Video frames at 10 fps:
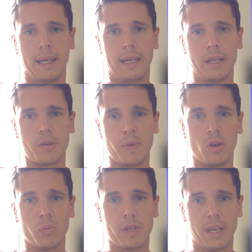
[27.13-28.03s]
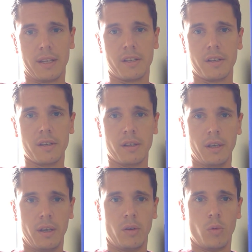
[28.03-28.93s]
has been updated
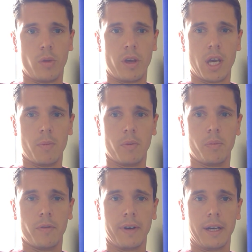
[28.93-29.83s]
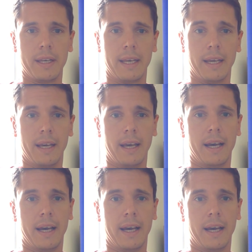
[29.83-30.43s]
with the aim of providing